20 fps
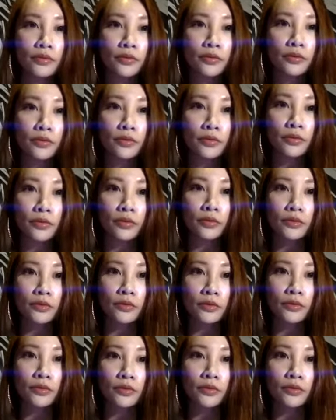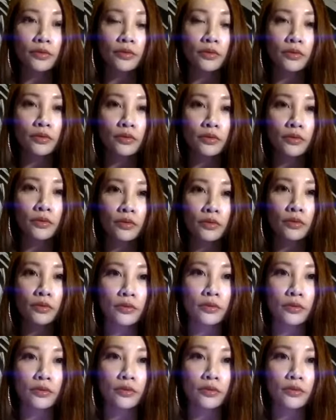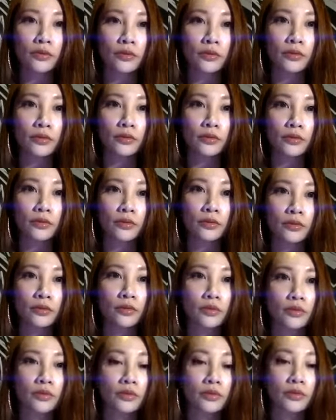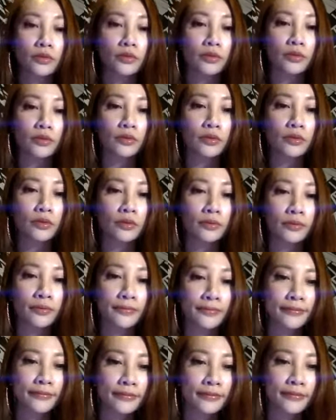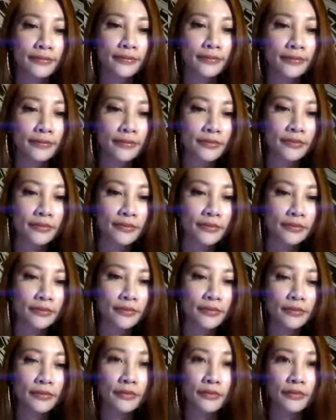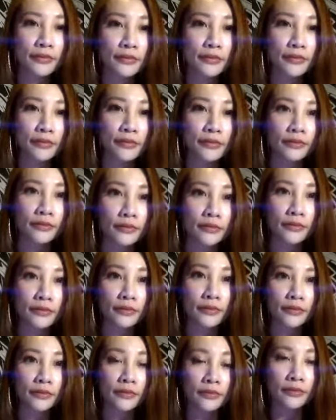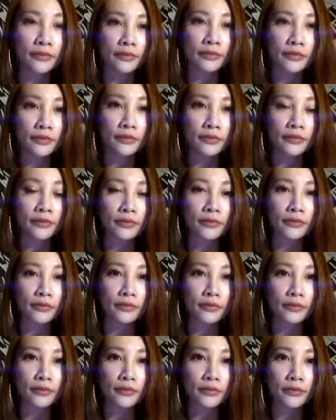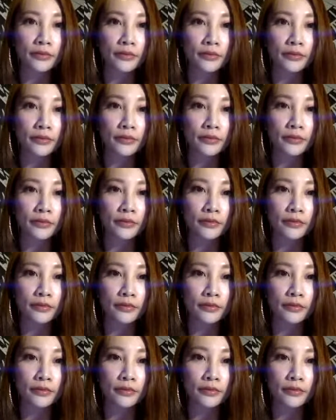[no speech]